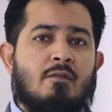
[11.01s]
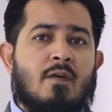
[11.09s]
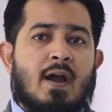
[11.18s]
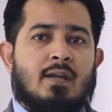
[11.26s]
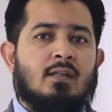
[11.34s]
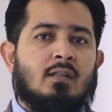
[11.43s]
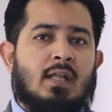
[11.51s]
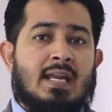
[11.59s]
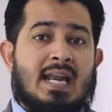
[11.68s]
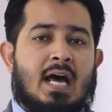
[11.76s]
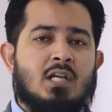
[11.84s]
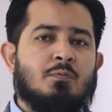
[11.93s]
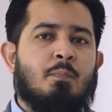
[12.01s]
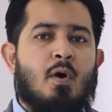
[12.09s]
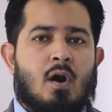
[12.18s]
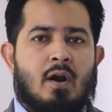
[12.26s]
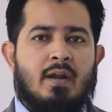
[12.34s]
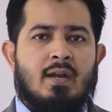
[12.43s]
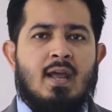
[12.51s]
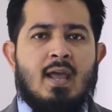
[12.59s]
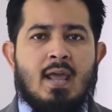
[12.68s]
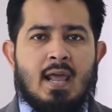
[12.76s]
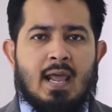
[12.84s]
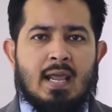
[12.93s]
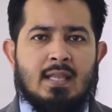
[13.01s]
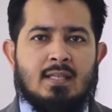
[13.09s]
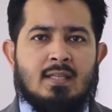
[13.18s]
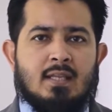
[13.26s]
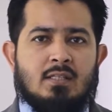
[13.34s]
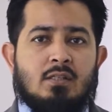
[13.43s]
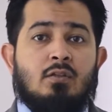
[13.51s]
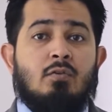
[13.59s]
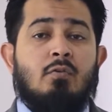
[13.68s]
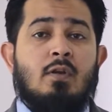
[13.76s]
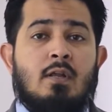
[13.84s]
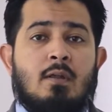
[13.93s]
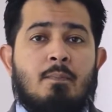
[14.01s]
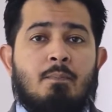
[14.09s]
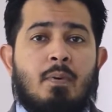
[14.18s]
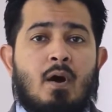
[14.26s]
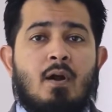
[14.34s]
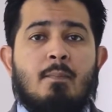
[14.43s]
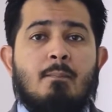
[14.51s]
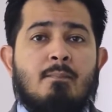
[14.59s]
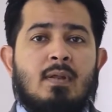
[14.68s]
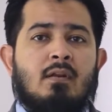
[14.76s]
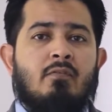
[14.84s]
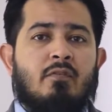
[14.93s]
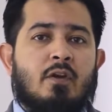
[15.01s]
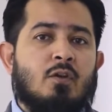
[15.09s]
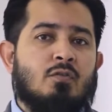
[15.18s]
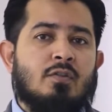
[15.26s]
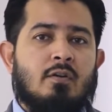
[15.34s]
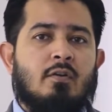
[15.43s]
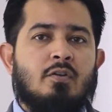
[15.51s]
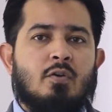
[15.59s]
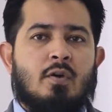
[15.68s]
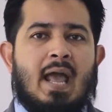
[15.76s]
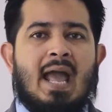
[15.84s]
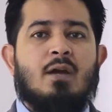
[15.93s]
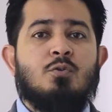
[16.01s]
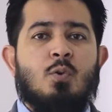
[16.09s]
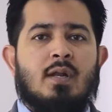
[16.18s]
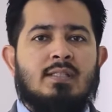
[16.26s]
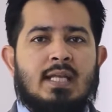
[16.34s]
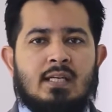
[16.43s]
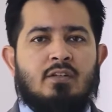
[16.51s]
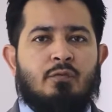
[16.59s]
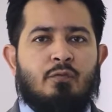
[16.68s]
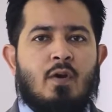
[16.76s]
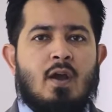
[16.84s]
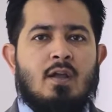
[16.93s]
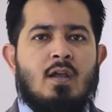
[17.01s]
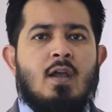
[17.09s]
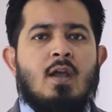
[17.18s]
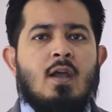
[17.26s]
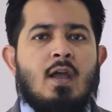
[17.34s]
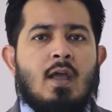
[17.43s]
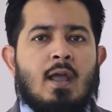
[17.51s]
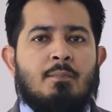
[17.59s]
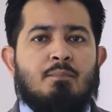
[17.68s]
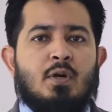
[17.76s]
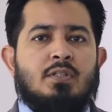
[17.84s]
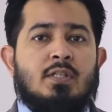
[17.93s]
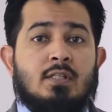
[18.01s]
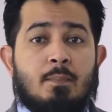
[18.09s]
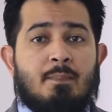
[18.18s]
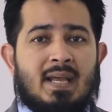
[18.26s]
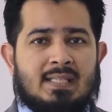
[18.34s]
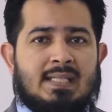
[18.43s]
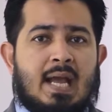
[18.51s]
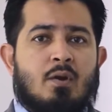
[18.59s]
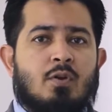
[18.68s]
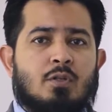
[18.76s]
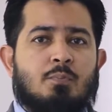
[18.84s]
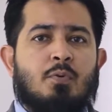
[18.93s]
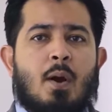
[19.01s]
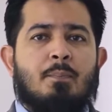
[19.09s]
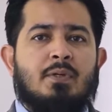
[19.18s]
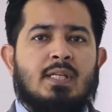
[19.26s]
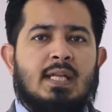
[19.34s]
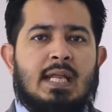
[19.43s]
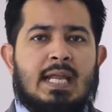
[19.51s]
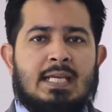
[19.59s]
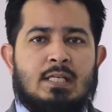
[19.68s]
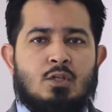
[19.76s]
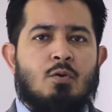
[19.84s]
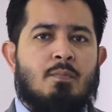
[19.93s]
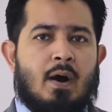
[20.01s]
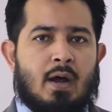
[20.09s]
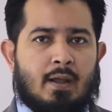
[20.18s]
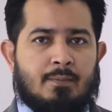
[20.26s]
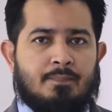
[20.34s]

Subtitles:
final and last part in this 3-part mini video series on how to identify and purchase the best townhouse property in Dubai.